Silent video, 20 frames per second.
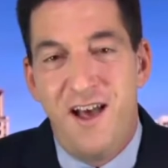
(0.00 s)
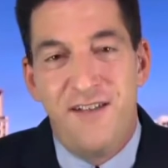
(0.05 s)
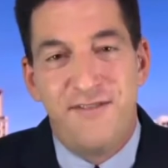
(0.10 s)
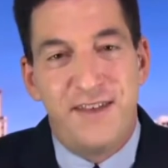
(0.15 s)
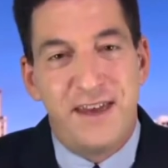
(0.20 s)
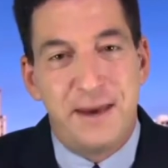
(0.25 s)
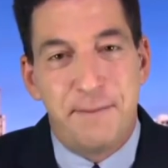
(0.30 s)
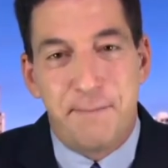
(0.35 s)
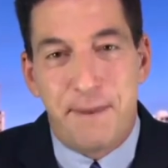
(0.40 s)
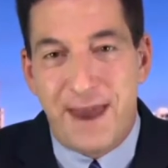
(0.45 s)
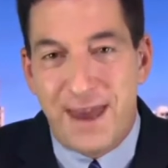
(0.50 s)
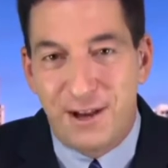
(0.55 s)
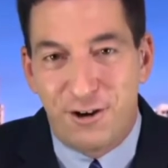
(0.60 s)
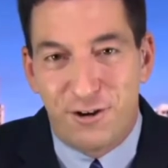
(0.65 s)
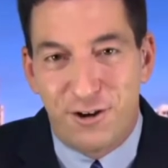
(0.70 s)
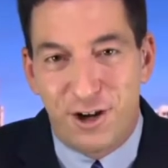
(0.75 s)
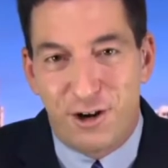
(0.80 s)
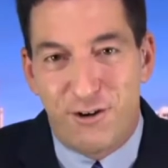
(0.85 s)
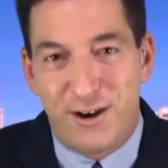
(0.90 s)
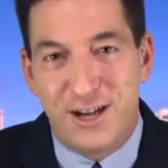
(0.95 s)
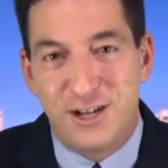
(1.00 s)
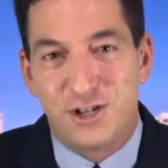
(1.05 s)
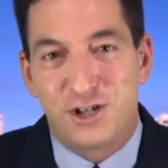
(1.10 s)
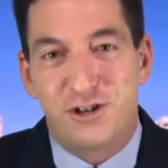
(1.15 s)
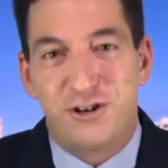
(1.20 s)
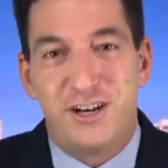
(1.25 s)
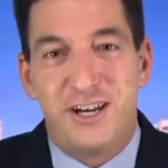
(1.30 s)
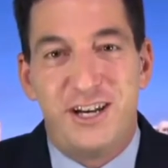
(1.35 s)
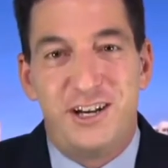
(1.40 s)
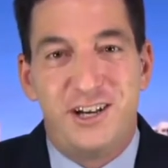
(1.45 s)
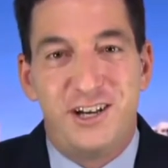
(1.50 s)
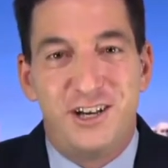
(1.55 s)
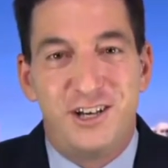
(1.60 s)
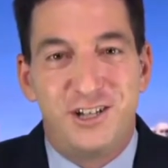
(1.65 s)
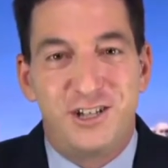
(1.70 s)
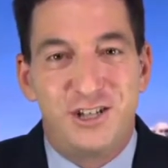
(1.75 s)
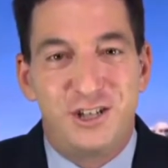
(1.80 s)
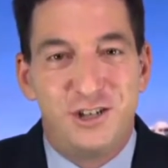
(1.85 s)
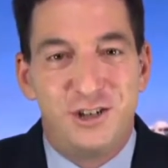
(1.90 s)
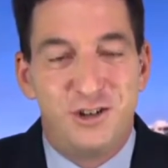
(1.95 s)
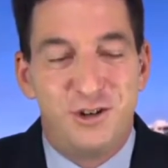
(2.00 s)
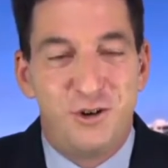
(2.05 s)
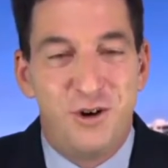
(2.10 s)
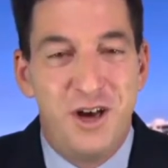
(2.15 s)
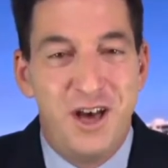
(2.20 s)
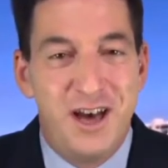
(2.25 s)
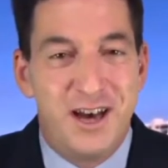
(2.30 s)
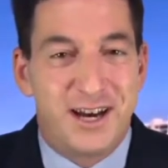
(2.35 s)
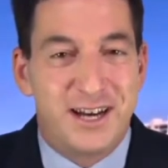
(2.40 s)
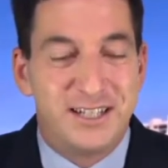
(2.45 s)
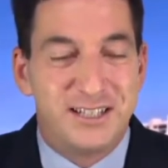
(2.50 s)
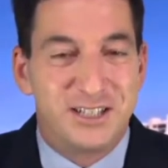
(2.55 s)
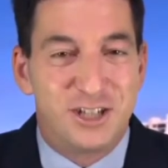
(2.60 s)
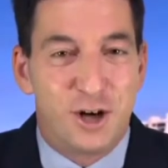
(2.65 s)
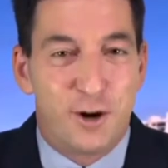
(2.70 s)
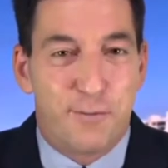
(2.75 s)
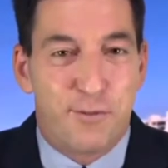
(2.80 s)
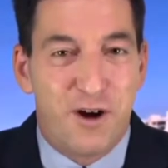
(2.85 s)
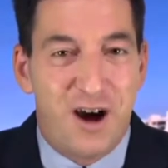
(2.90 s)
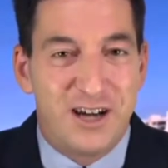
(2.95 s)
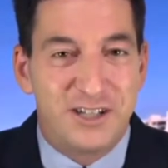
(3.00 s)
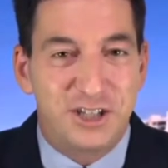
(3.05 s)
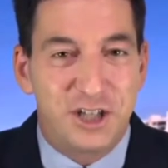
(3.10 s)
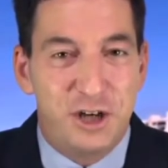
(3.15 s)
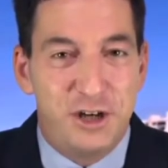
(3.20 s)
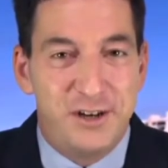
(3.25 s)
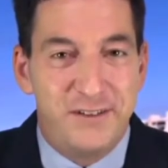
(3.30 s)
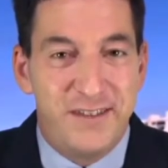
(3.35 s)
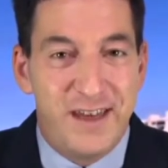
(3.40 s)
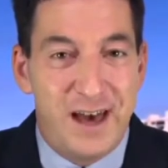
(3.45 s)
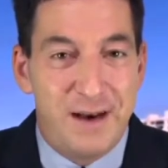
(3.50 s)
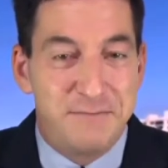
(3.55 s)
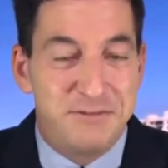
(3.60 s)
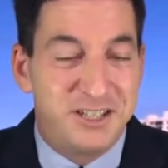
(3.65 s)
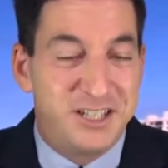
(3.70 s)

They impaneled a grand jury to, to consider prosecuting them.